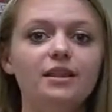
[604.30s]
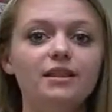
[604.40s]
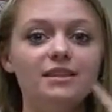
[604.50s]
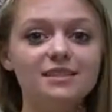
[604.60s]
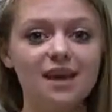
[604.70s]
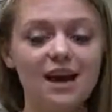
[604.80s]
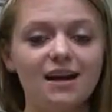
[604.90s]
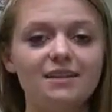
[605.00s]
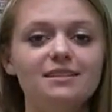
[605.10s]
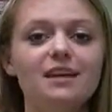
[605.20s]
the
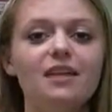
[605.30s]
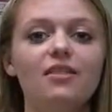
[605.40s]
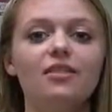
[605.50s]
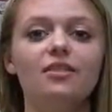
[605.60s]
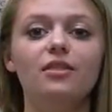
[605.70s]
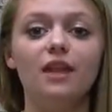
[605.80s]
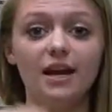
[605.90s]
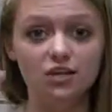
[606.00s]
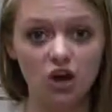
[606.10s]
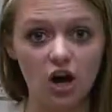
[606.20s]
signs that I
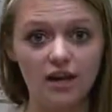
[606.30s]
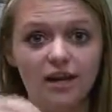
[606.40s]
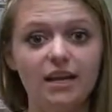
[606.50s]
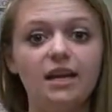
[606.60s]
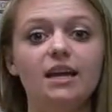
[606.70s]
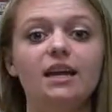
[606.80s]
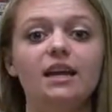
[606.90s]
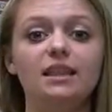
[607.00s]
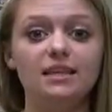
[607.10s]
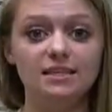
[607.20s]
taught
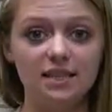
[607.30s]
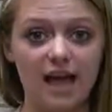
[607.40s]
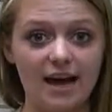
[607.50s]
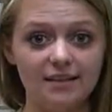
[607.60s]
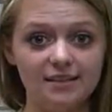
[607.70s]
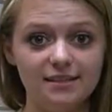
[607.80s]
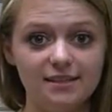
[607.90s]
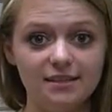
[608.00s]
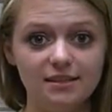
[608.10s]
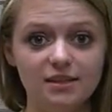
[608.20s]
in this class.
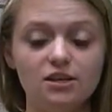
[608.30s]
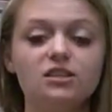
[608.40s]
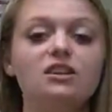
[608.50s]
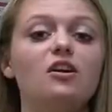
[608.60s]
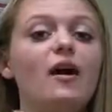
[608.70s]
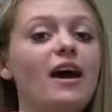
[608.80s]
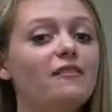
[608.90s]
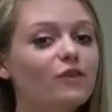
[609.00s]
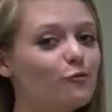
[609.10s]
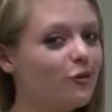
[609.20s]
So now
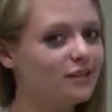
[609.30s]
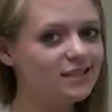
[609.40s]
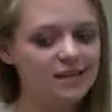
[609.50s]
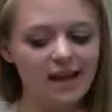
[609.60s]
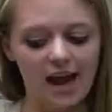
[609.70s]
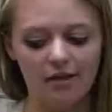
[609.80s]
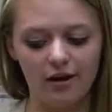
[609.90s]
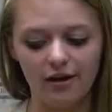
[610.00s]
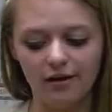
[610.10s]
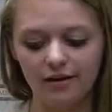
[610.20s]
everyone
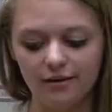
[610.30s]
together.